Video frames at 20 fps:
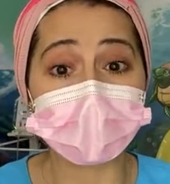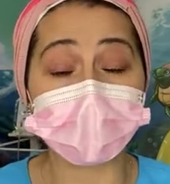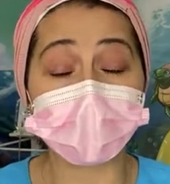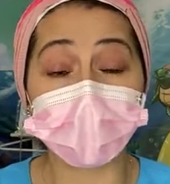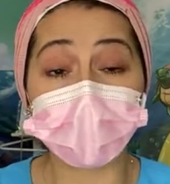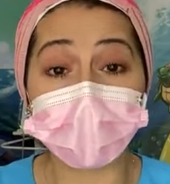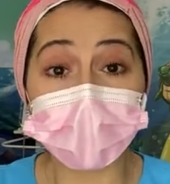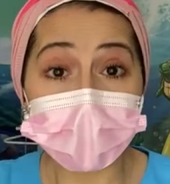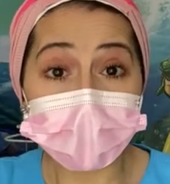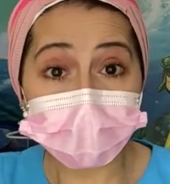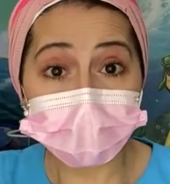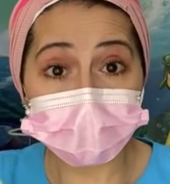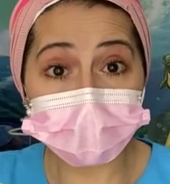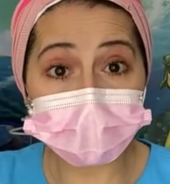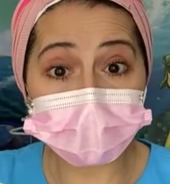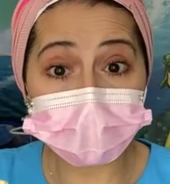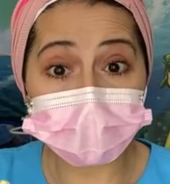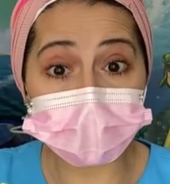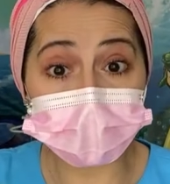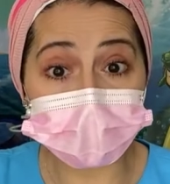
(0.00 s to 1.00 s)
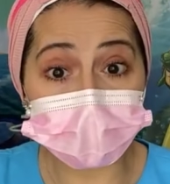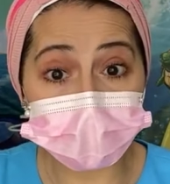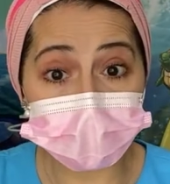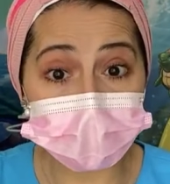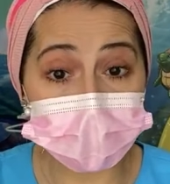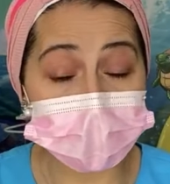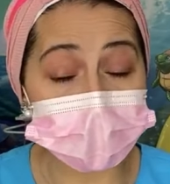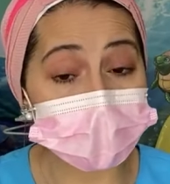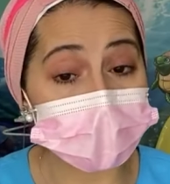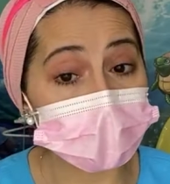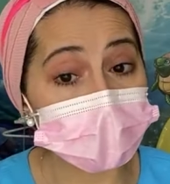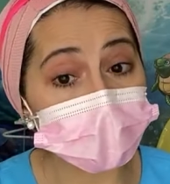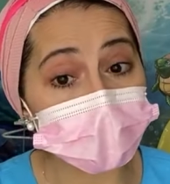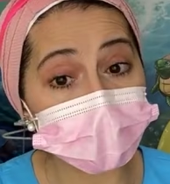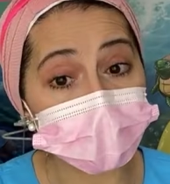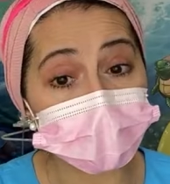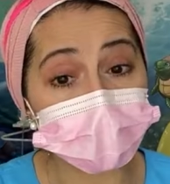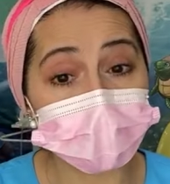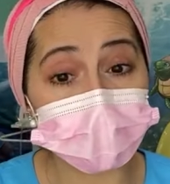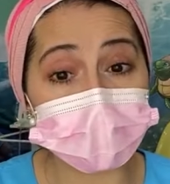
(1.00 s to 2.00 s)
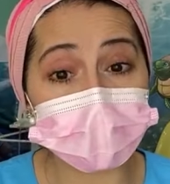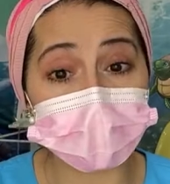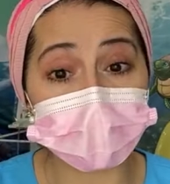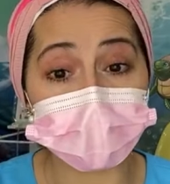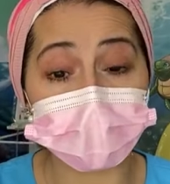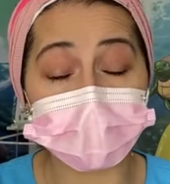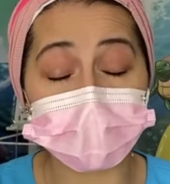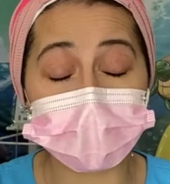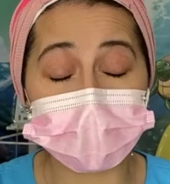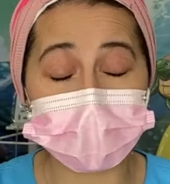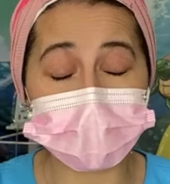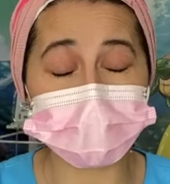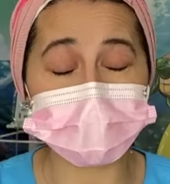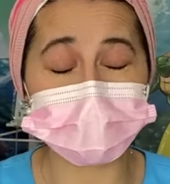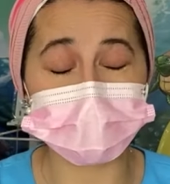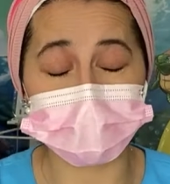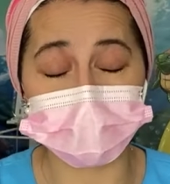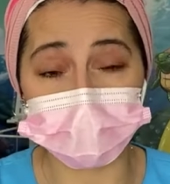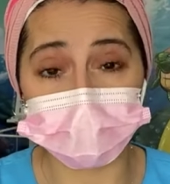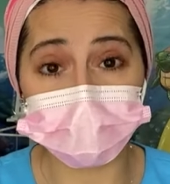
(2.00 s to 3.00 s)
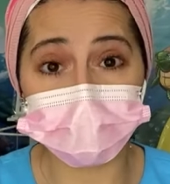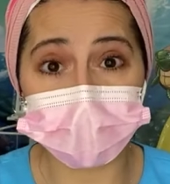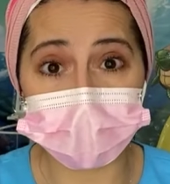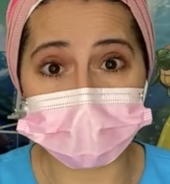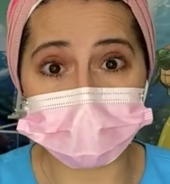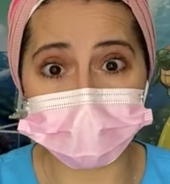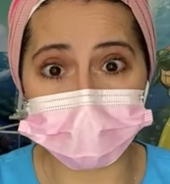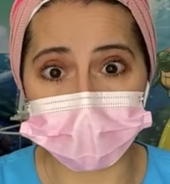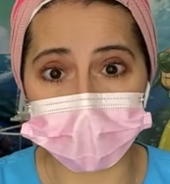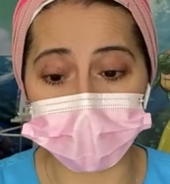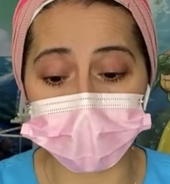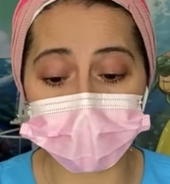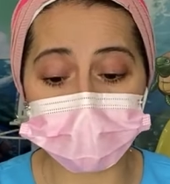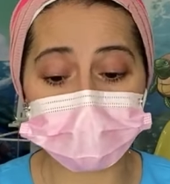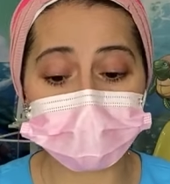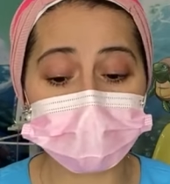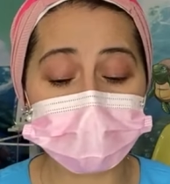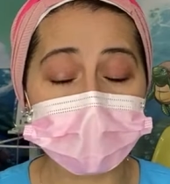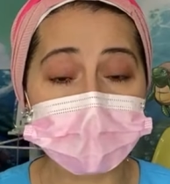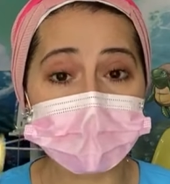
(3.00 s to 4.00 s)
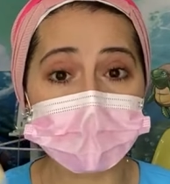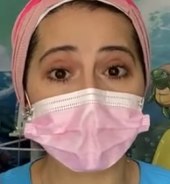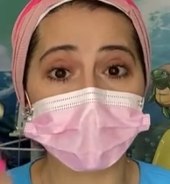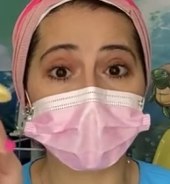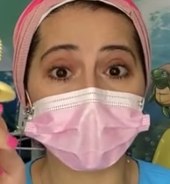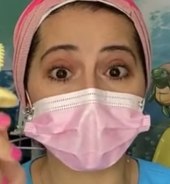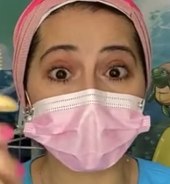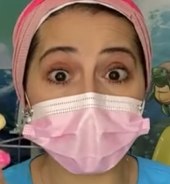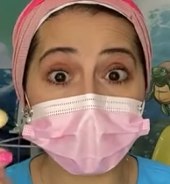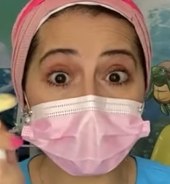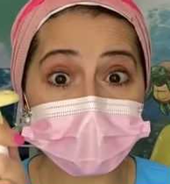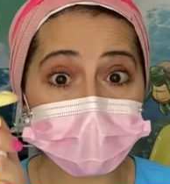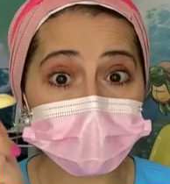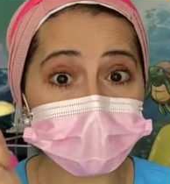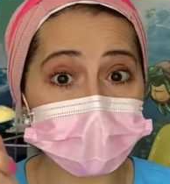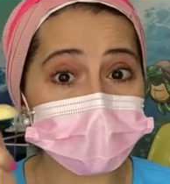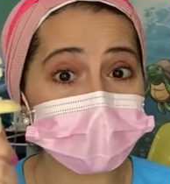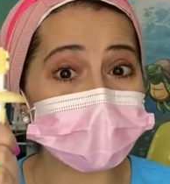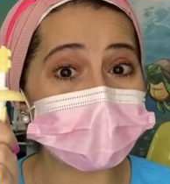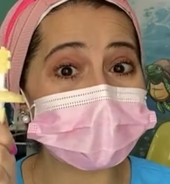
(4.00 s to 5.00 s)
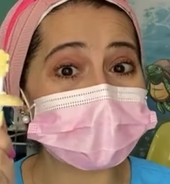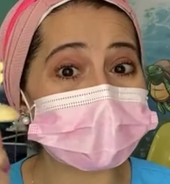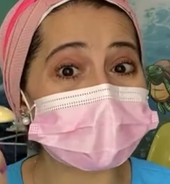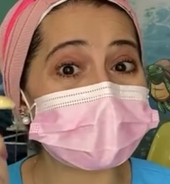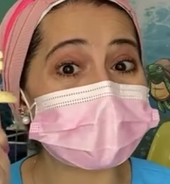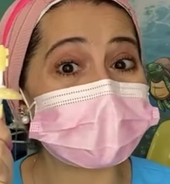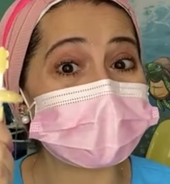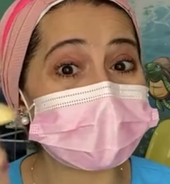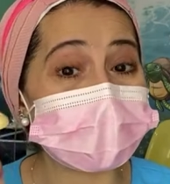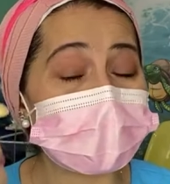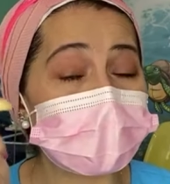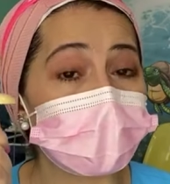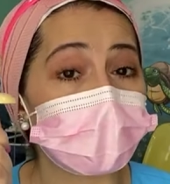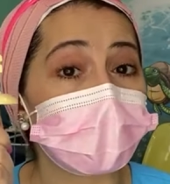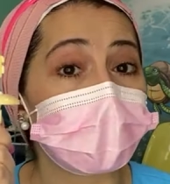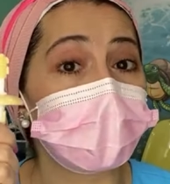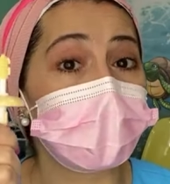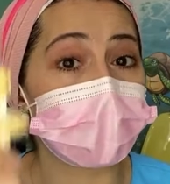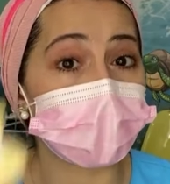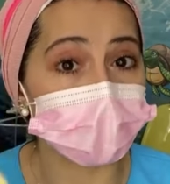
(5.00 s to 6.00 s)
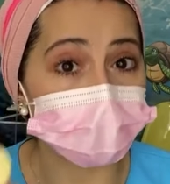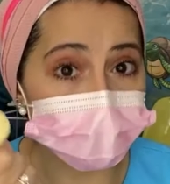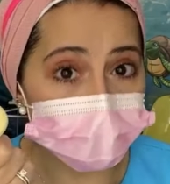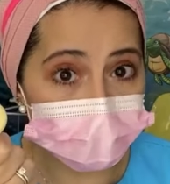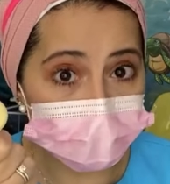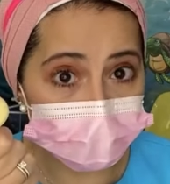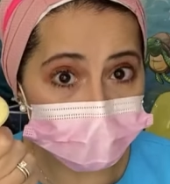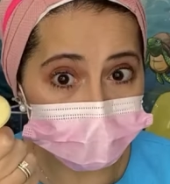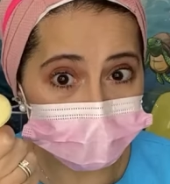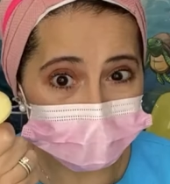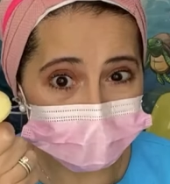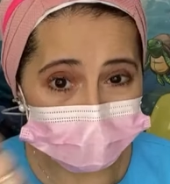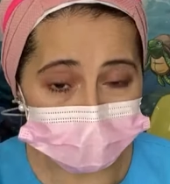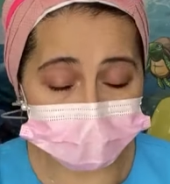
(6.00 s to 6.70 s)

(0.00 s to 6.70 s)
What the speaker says: So my first suggestion, and thank you so much for asking me that question. My first suggestion is the teether brush,